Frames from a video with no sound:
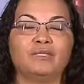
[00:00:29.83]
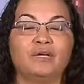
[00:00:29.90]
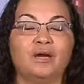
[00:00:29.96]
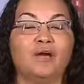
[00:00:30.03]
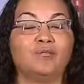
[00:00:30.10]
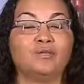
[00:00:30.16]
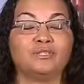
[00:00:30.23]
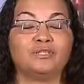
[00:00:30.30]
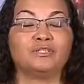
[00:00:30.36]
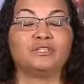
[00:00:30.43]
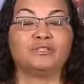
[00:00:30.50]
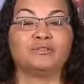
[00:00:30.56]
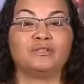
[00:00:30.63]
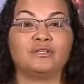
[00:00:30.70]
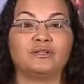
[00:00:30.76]
almost a
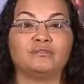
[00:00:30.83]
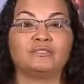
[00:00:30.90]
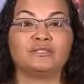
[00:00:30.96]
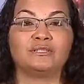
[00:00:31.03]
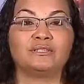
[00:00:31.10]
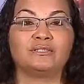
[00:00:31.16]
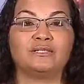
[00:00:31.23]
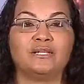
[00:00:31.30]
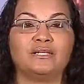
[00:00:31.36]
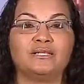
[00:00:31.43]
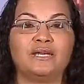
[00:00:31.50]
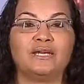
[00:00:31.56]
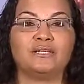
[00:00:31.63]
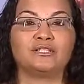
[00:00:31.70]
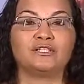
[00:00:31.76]
year ago to the
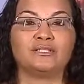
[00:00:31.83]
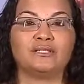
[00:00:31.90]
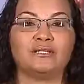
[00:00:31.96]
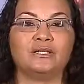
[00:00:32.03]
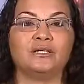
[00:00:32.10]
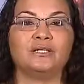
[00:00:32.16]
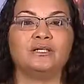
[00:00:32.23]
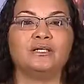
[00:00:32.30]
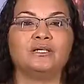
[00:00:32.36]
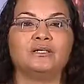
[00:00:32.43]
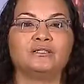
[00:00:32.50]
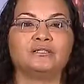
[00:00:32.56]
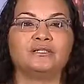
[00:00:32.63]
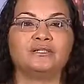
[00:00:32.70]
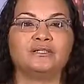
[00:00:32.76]
date, actually,
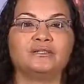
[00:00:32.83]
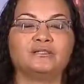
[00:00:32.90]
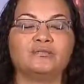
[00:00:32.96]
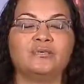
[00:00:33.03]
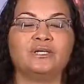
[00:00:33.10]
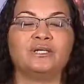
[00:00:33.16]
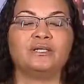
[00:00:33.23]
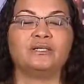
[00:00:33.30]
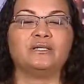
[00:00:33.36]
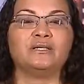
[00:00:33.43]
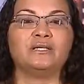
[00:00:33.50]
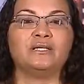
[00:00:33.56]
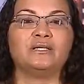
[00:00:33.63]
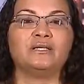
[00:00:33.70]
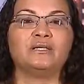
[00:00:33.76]
to this
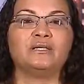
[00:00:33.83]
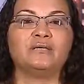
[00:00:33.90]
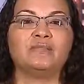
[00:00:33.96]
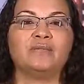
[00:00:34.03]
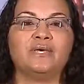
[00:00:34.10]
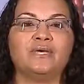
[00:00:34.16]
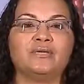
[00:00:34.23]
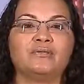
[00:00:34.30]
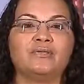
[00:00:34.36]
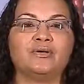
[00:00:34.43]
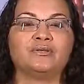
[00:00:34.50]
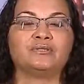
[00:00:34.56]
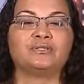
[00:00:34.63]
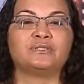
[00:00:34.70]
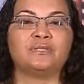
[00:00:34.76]
week, he made
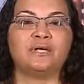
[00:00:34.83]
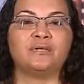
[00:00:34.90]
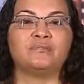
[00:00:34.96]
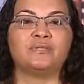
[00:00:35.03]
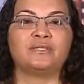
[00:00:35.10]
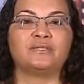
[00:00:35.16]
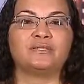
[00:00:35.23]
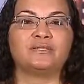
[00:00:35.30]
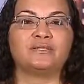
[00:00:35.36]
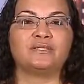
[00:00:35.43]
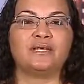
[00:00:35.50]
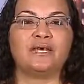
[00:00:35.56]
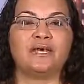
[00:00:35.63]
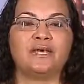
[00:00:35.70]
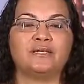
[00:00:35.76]
those statements
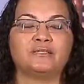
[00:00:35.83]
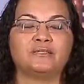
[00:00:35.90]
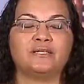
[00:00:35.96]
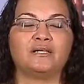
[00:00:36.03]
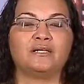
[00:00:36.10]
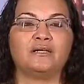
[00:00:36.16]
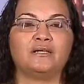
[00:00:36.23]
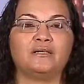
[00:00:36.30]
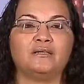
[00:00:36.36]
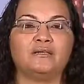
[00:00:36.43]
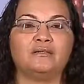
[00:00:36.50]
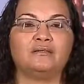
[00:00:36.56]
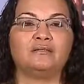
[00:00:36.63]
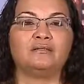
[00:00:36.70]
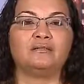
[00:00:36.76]
that
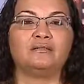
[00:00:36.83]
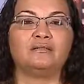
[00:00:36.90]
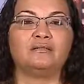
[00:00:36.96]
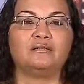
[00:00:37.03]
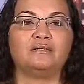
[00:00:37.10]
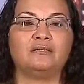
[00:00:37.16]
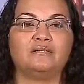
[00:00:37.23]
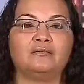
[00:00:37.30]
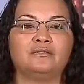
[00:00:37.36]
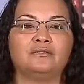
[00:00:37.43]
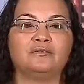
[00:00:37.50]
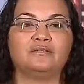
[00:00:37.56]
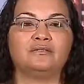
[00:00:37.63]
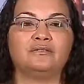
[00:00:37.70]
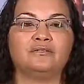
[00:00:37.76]

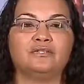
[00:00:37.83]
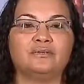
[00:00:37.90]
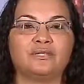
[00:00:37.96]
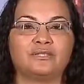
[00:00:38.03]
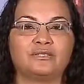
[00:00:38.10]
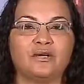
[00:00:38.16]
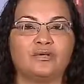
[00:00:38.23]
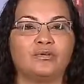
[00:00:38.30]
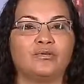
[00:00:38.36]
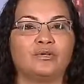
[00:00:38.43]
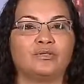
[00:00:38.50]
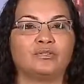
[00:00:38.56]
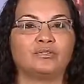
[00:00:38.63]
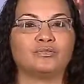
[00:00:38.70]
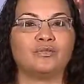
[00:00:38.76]
U.S. auto
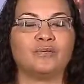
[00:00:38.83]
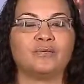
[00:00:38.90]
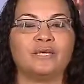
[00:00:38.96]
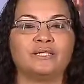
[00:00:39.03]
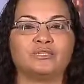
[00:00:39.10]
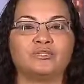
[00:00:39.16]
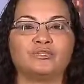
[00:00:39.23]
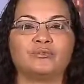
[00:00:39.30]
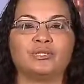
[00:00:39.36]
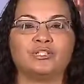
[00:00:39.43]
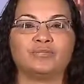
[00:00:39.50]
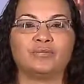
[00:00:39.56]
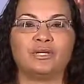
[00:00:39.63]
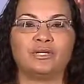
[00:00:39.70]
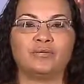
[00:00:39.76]
workers, we make too
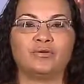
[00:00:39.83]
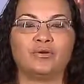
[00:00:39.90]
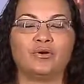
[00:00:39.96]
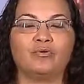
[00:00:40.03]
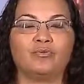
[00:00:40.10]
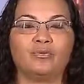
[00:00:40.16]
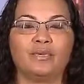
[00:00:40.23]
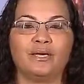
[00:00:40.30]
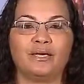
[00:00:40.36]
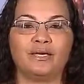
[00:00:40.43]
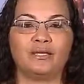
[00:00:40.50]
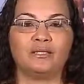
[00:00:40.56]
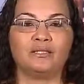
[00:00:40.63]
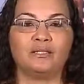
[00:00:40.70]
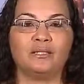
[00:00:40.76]
much money, we're
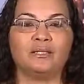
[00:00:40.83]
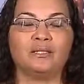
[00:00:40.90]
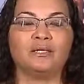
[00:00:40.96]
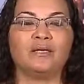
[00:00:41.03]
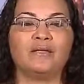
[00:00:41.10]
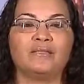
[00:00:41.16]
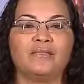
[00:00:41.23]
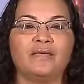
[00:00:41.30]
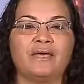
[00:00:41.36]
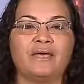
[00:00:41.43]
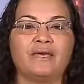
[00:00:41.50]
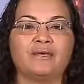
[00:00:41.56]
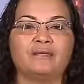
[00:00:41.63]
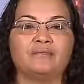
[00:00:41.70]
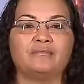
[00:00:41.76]
overpaid,
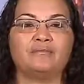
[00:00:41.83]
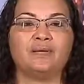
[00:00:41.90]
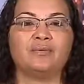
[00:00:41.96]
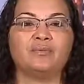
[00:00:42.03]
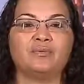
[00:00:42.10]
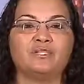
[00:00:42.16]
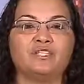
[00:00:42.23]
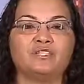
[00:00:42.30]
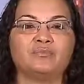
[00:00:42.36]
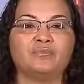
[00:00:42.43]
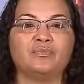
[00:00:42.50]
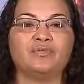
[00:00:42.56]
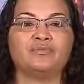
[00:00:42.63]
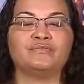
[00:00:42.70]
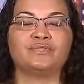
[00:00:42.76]
that maybe we should
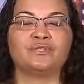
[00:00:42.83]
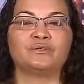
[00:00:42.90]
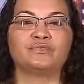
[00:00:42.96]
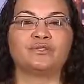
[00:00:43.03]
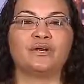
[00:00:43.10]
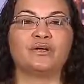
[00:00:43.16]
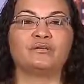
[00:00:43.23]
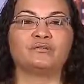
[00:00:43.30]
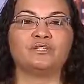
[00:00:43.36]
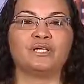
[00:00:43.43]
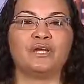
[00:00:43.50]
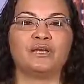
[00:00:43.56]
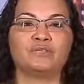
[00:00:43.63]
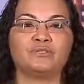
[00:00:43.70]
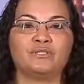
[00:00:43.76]
move to those auto
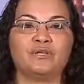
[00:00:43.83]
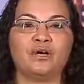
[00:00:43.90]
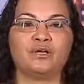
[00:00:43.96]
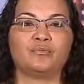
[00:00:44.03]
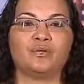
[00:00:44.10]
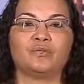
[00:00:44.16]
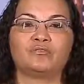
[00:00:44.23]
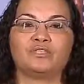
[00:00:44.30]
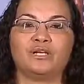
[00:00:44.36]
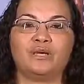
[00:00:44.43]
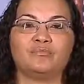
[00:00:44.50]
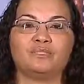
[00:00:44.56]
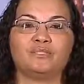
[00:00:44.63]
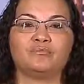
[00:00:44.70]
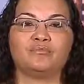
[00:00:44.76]
jobs, automotive
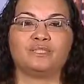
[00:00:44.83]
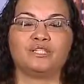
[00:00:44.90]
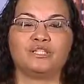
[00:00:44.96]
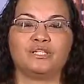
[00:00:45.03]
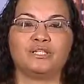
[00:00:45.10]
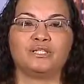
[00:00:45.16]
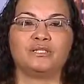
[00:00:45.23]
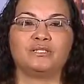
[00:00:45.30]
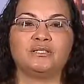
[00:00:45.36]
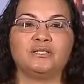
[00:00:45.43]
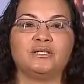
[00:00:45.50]
jobs in Michigan,